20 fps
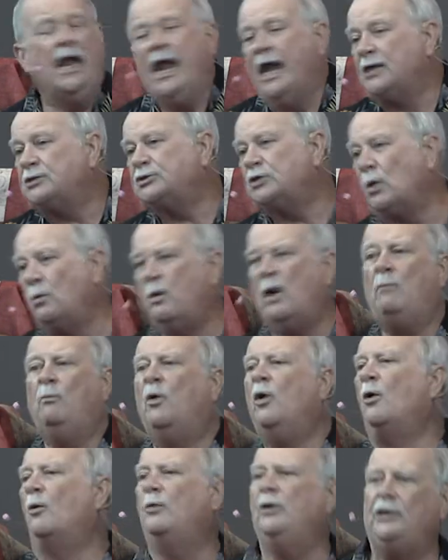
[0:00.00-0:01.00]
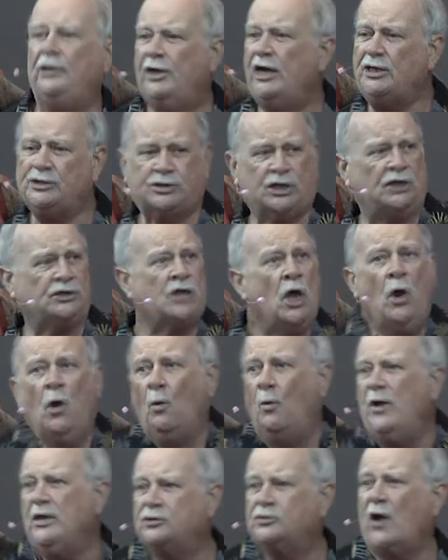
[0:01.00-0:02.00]
And so when we're religious,
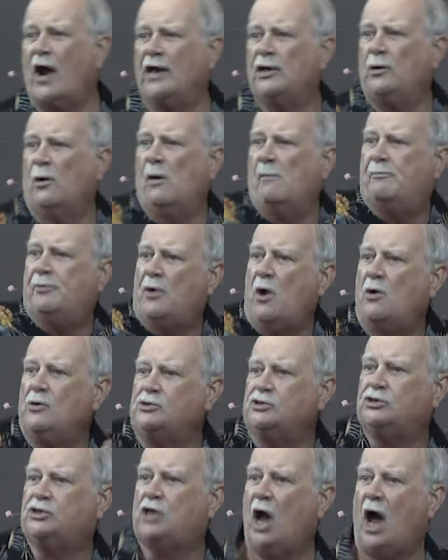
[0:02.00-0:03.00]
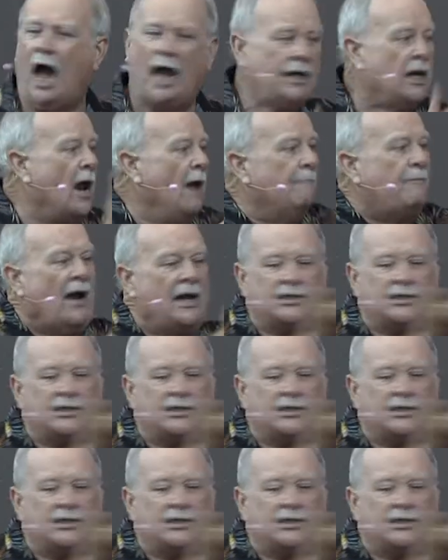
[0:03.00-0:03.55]
we try to approach God by